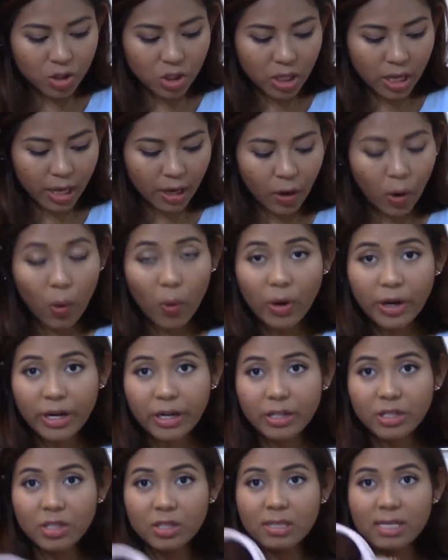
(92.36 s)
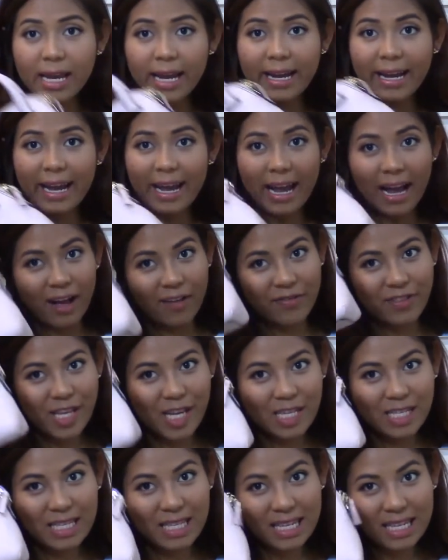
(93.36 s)
in order to take care of
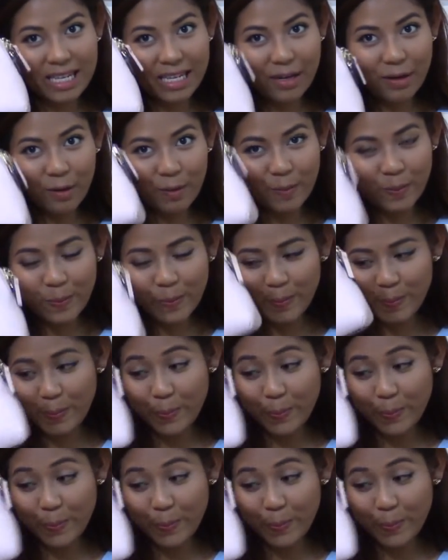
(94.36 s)
this little